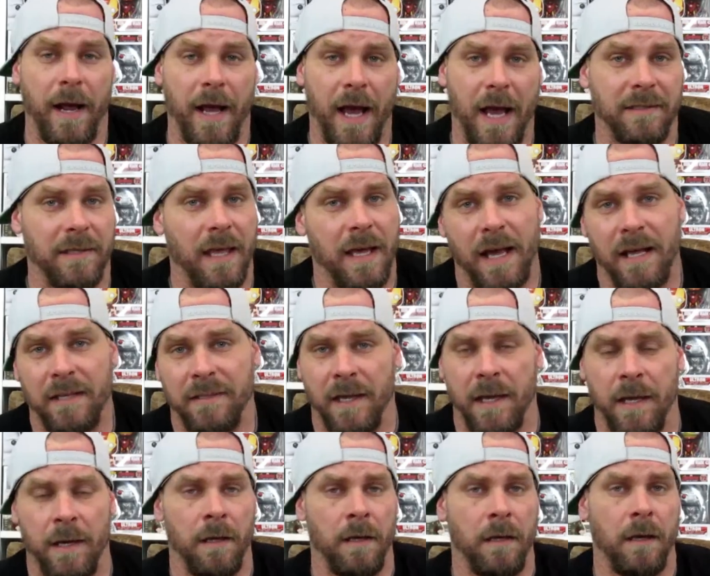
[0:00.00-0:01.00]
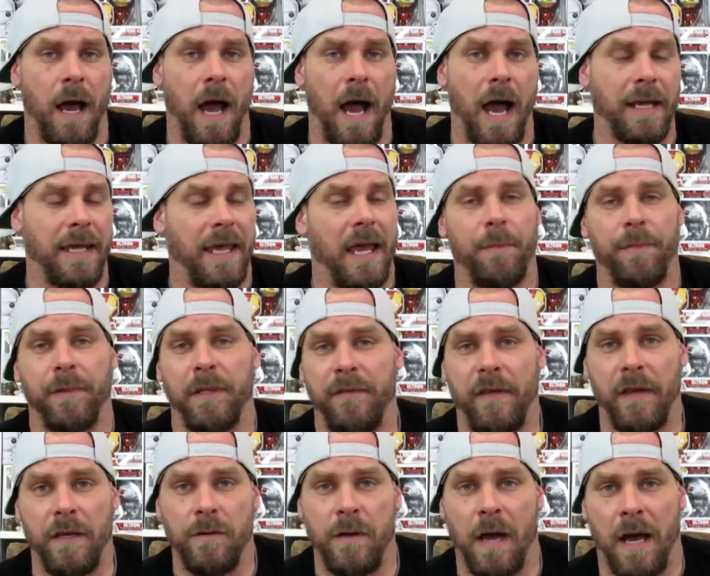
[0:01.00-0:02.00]
All right, guys, like I said, can't
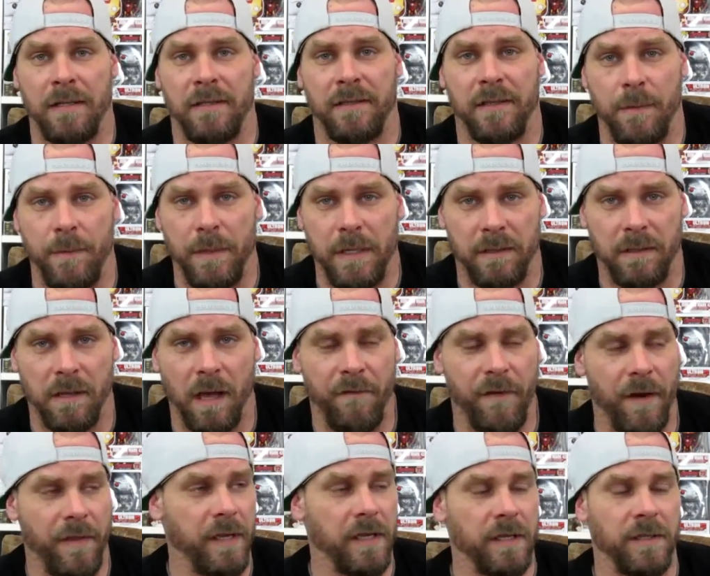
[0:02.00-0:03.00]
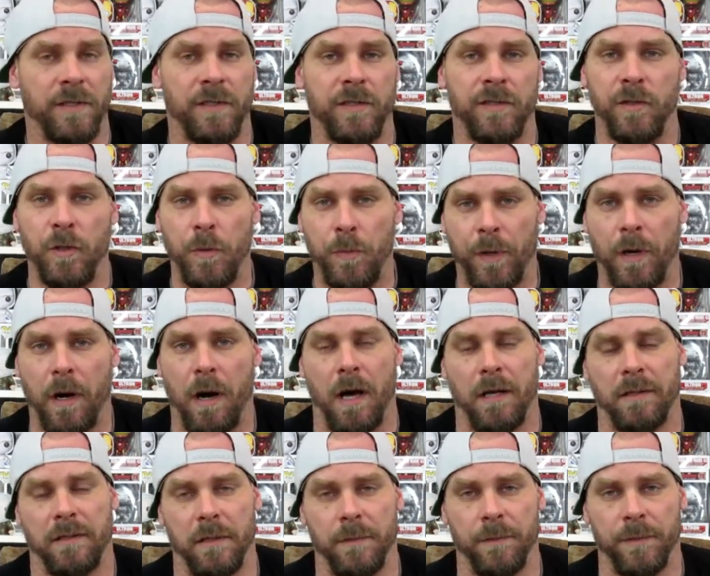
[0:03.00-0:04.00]
believe that you guys send me stuff. I think it's super
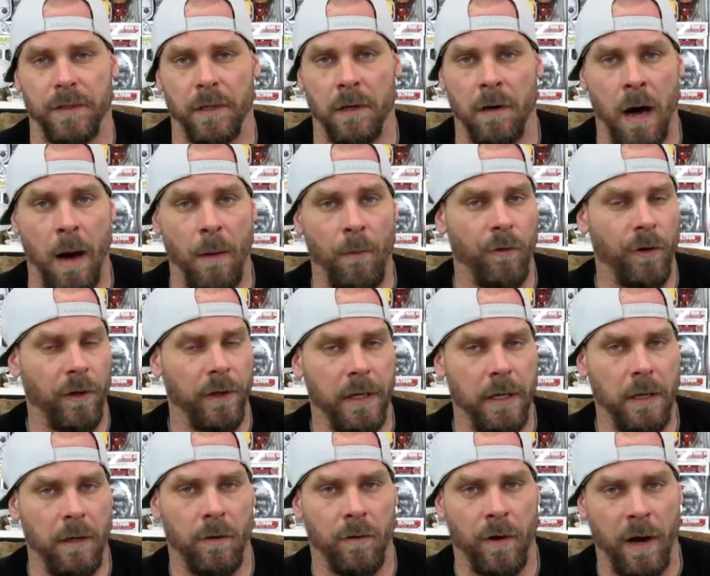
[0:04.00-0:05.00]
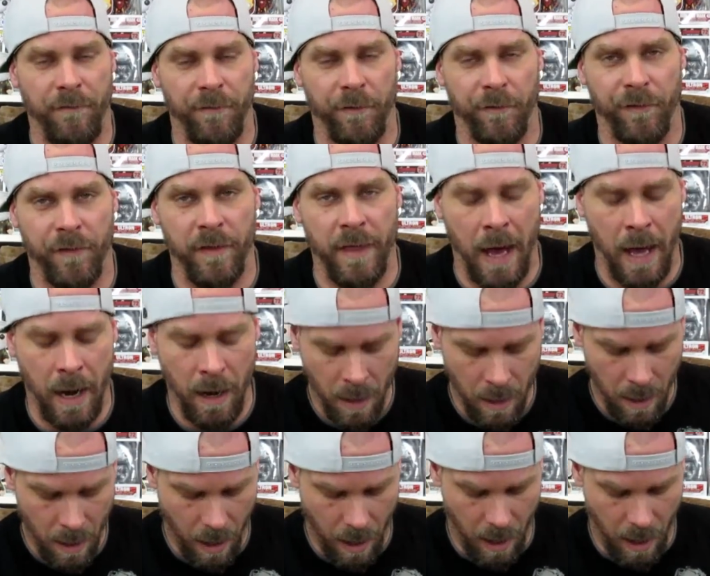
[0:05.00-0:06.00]
awesome, so I'm really grateful for that.
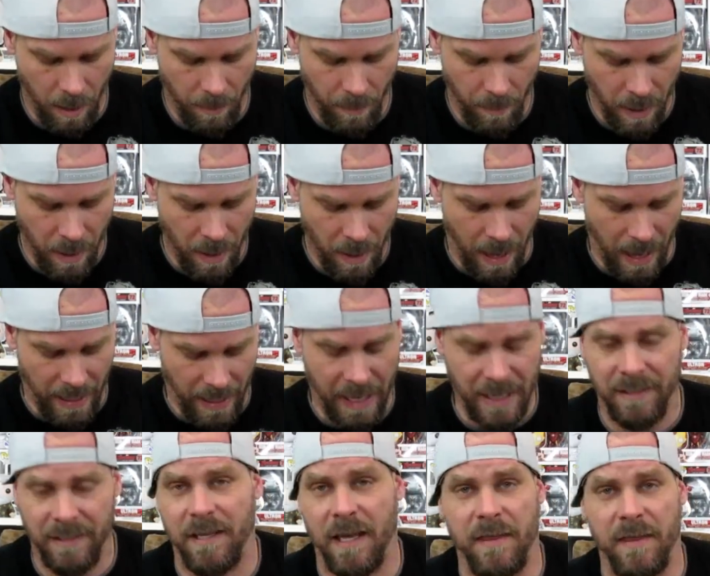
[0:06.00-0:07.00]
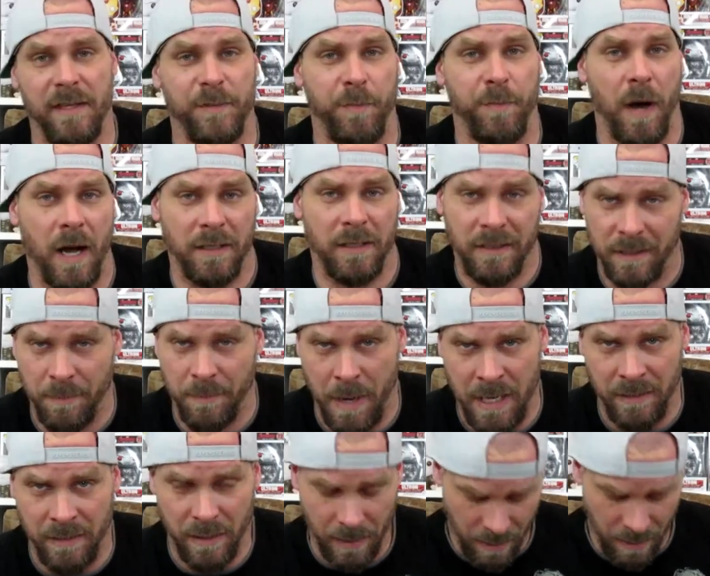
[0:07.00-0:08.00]
I gotta say, this box is
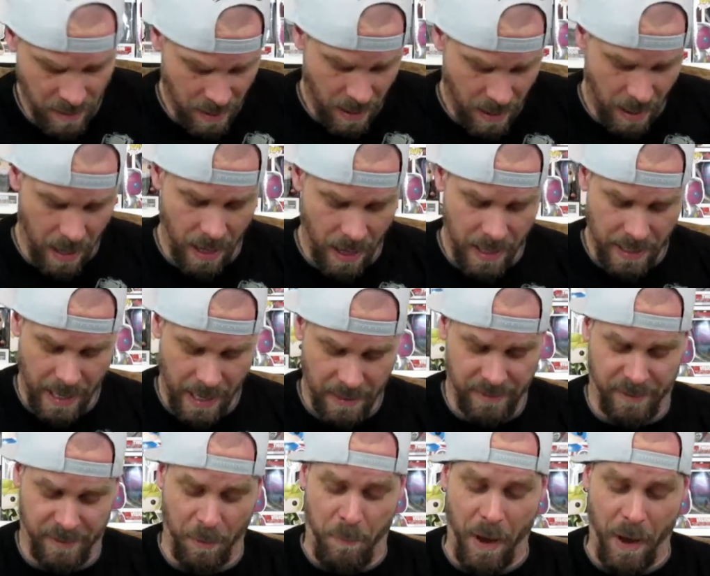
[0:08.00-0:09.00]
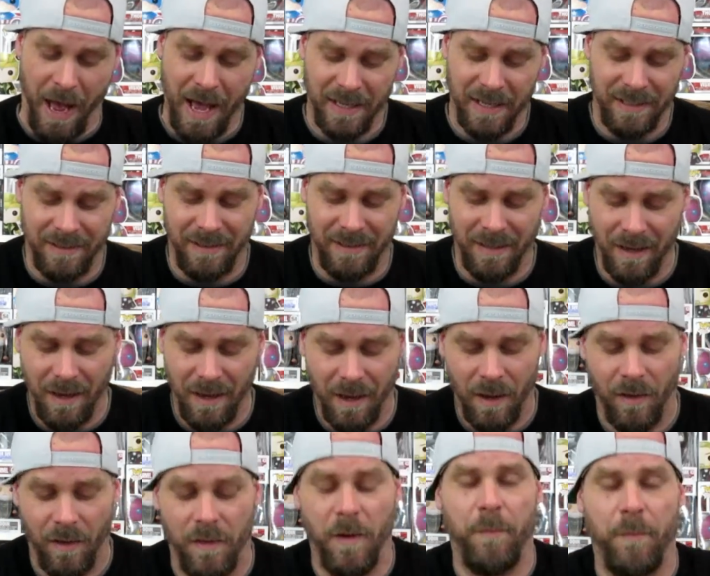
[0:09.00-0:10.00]
amazing. It has
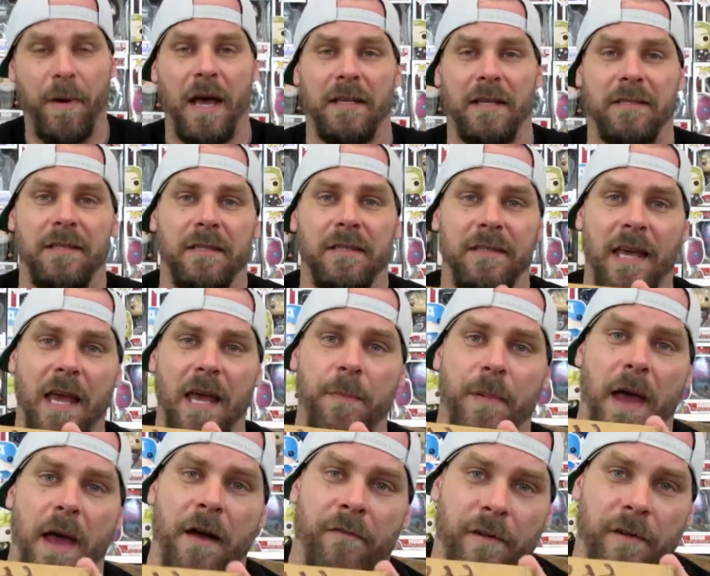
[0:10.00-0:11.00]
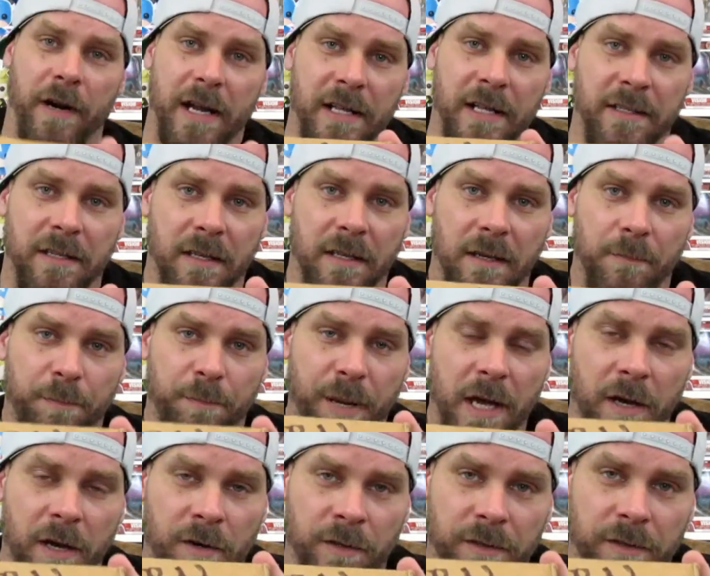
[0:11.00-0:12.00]
the best tape ever. It's
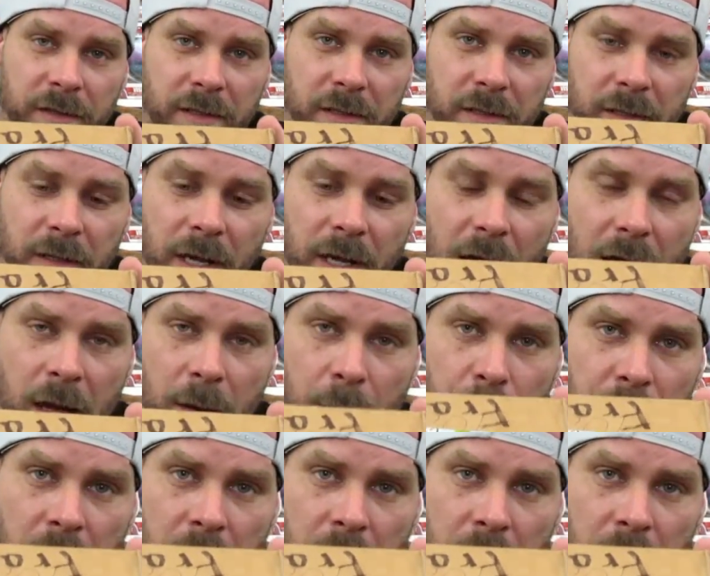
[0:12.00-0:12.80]
pickles, okay?